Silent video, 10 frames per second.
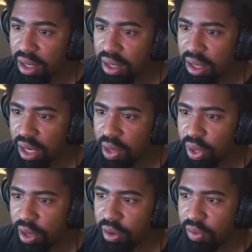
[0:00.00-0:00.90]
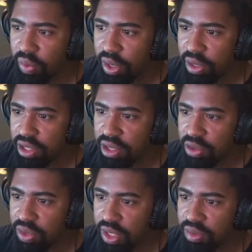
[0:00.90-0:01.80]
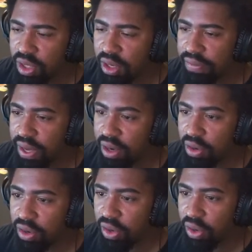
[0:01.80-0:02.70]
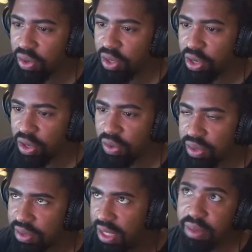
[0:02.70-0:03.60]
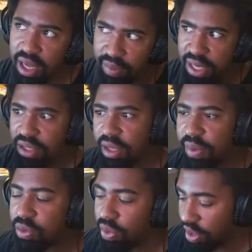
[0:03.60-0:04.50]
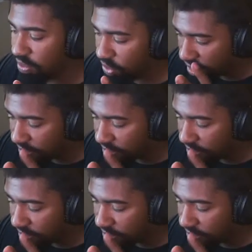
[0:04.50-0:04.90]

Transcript: All right, where these two teams are going to fight, or team deathmatch, where the